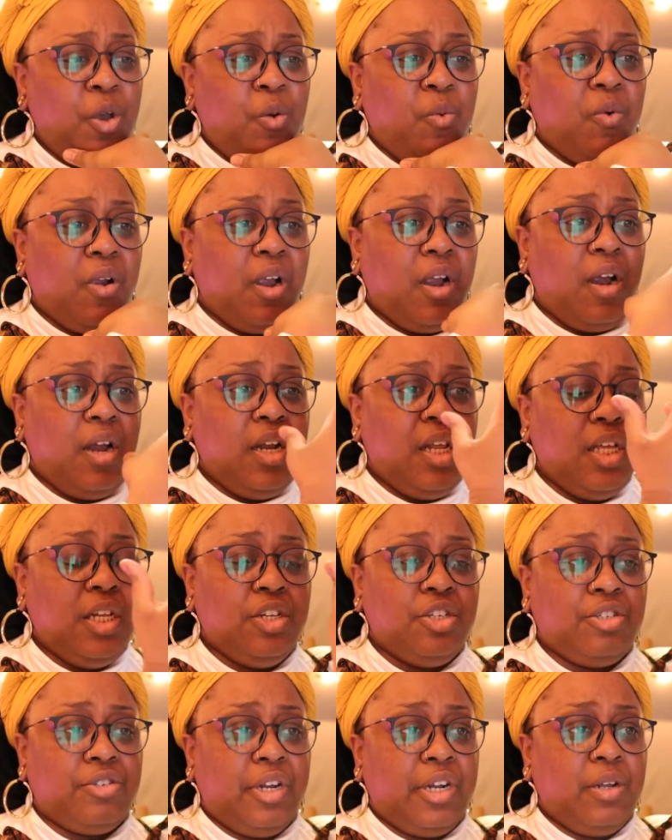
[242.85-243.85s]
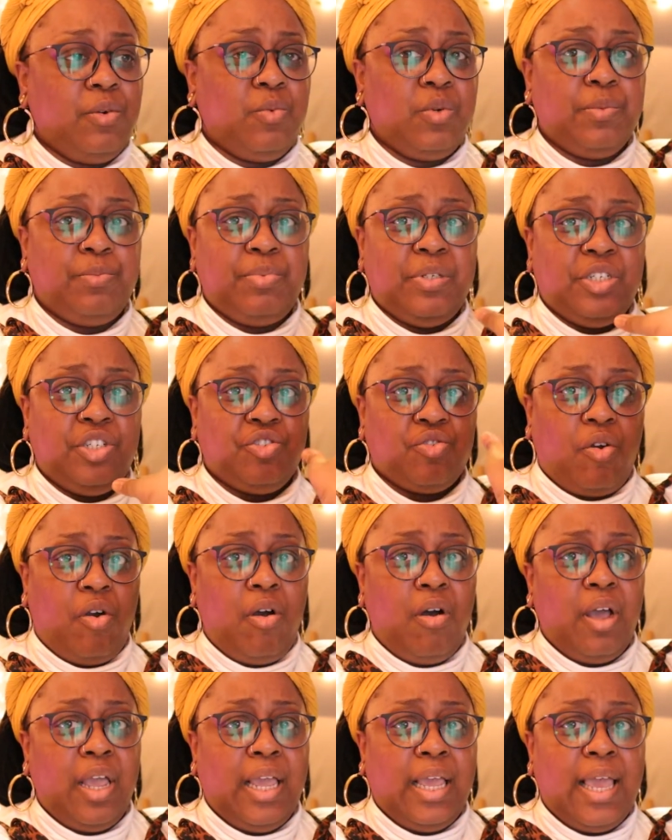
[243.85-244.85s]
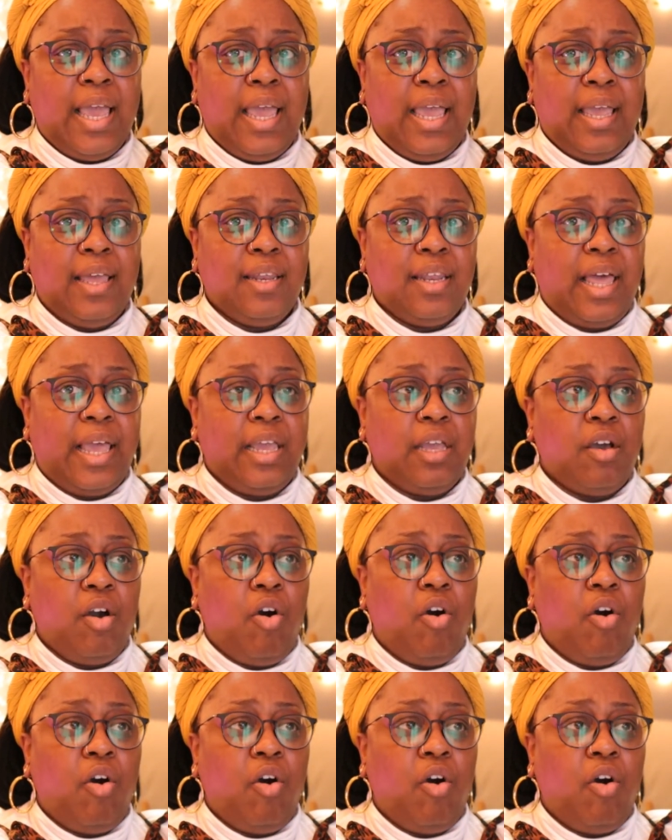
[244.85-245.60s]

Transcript: where an illustrator would be drawing and like